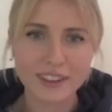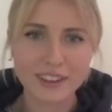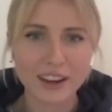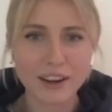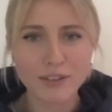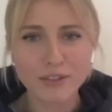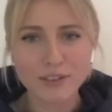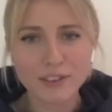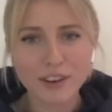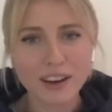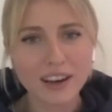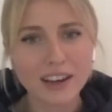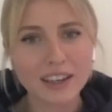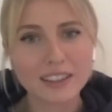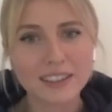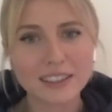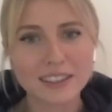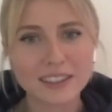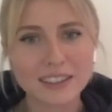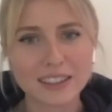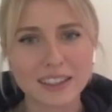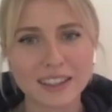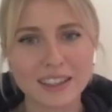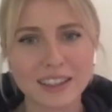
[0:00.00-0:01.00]

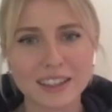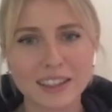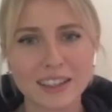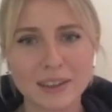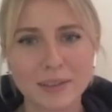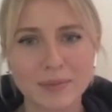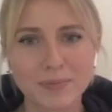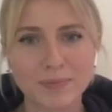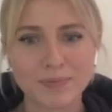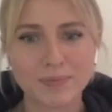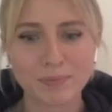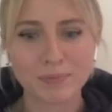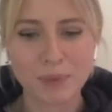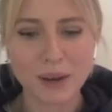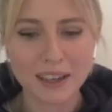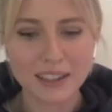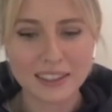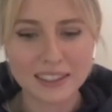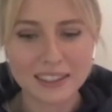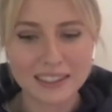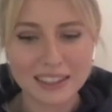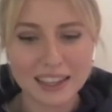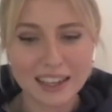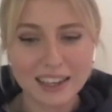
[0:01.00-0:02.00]
diverse
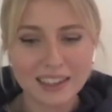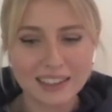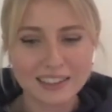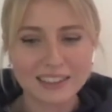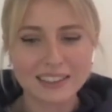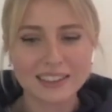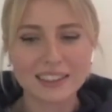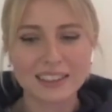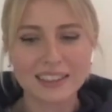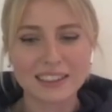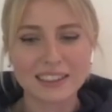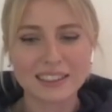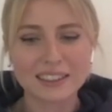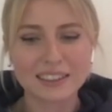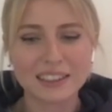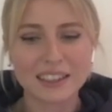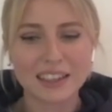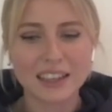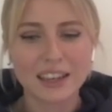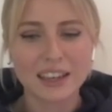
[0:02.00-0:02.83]
personalities,